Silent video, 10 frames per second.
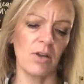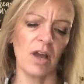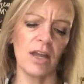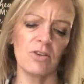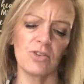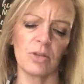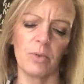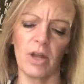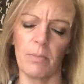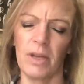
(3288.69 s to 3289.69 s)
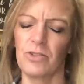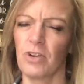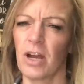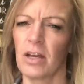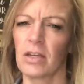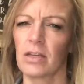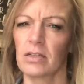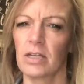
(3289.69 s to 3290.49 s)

I, I usually put out patriotic